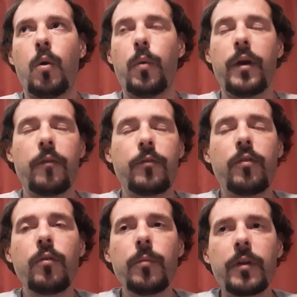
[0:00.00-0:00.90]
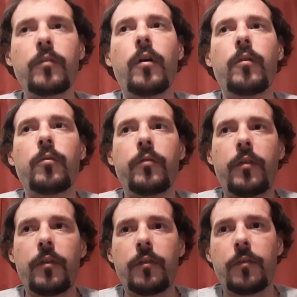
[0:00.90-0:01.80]
we have two McDonald's
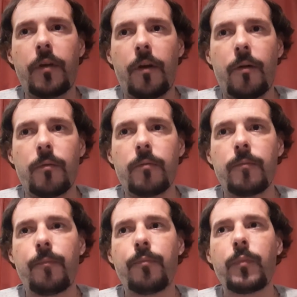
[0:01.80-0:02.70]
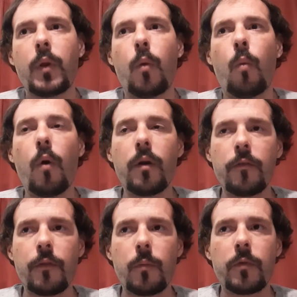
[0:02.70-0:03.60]
in this town. One
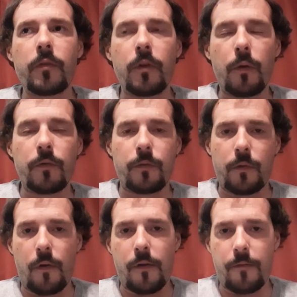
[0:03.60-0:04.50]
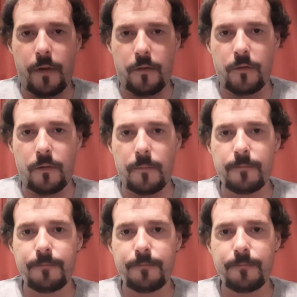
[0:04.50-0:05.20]
of them is closed for renovation